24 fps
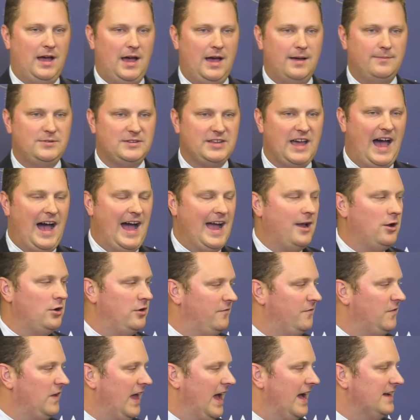I'm tired
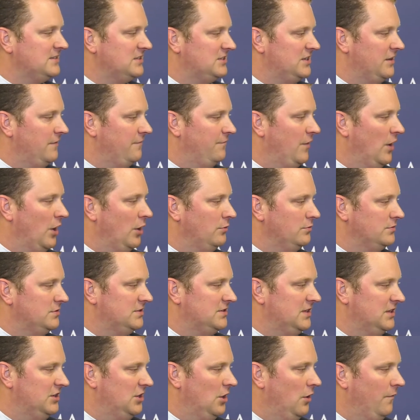of casting votes
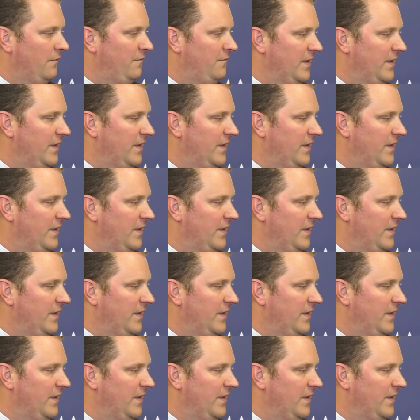that don't